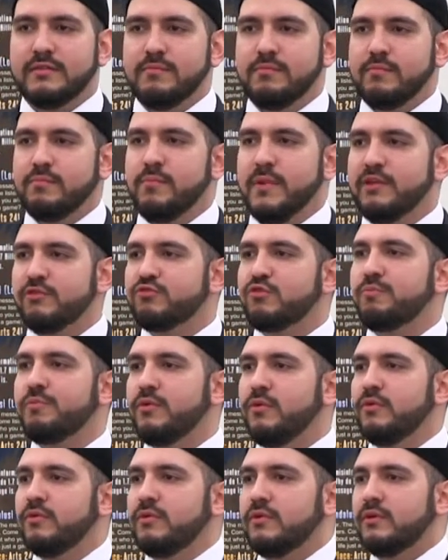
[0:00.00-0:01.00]

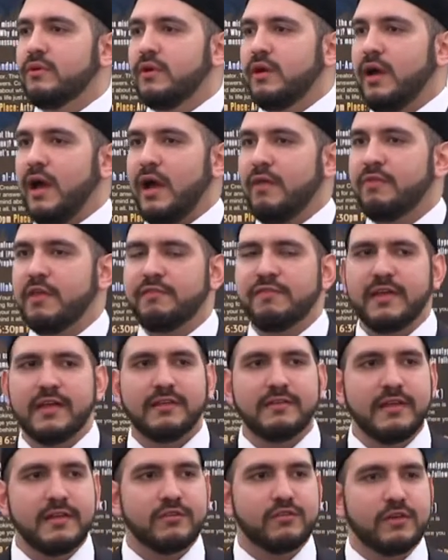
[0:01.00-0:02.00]
miserable, and they think,
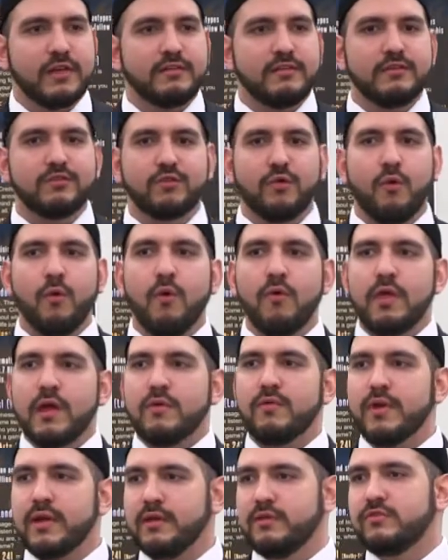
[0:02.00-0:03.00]
is this all
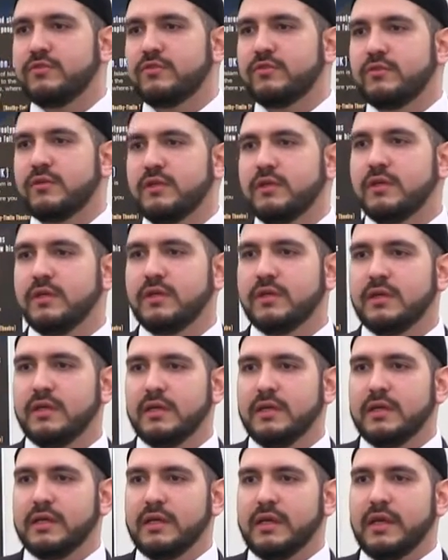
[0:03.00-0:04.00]
there is?
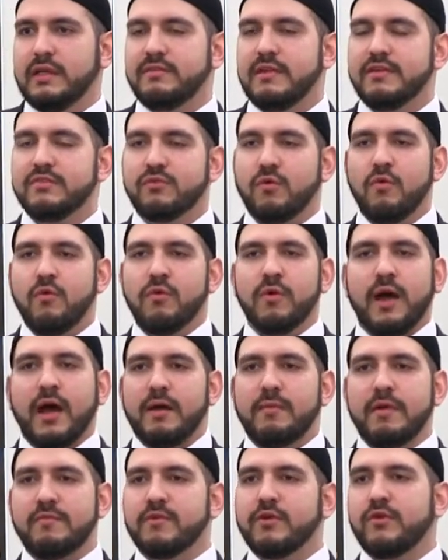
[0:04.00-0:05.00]
Is this all
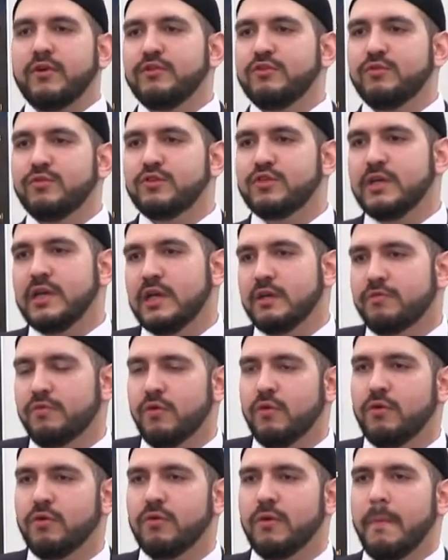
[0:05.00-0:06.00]
I'm ever going to achieve,
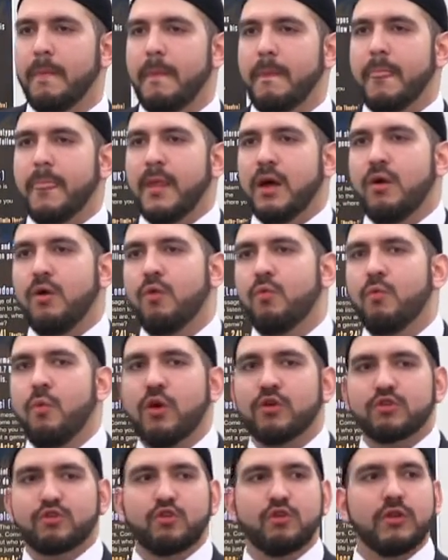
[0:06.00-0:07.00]
or
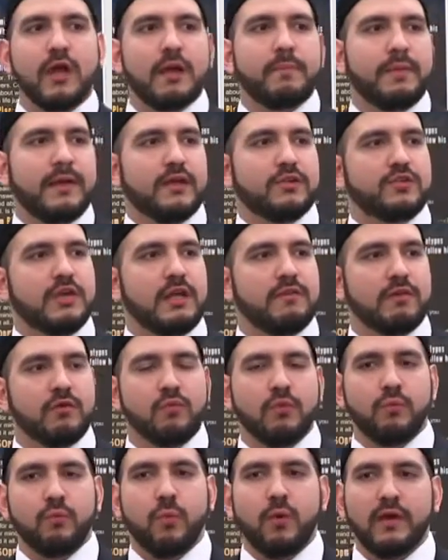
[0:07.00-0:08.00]
what should I be achieving?
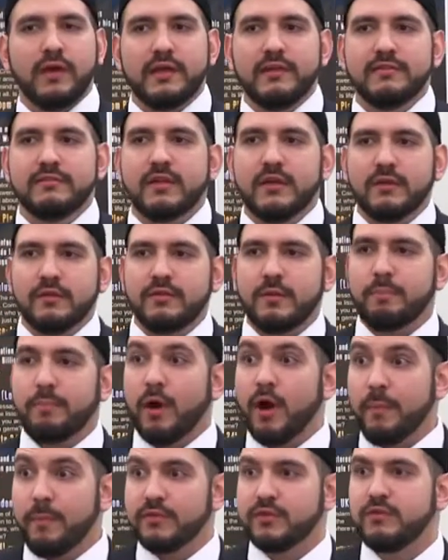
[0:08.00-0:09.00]
What is the
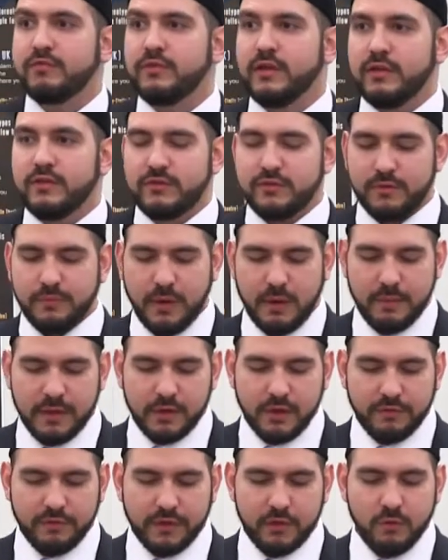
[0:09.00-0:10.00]
purpose of this? I
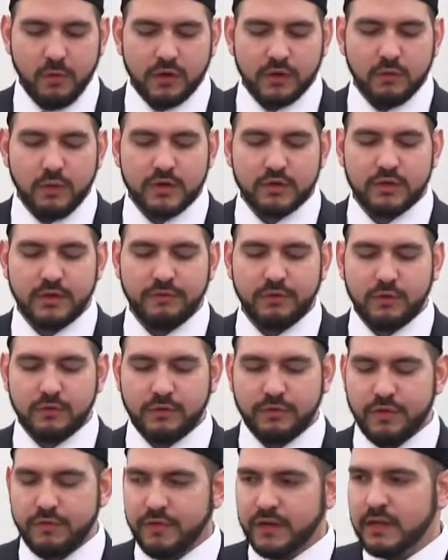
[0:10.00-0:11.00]
mean, I think one question, if
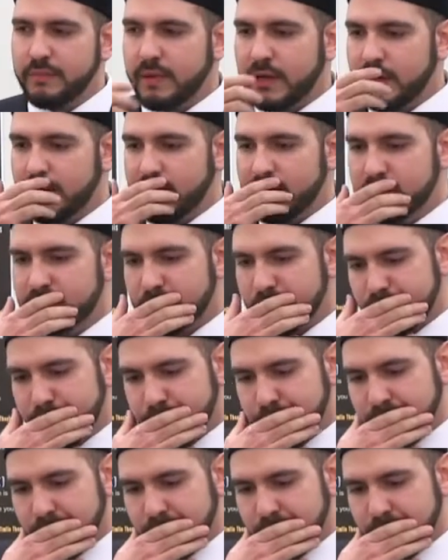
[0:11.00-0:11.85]
you think about it, is,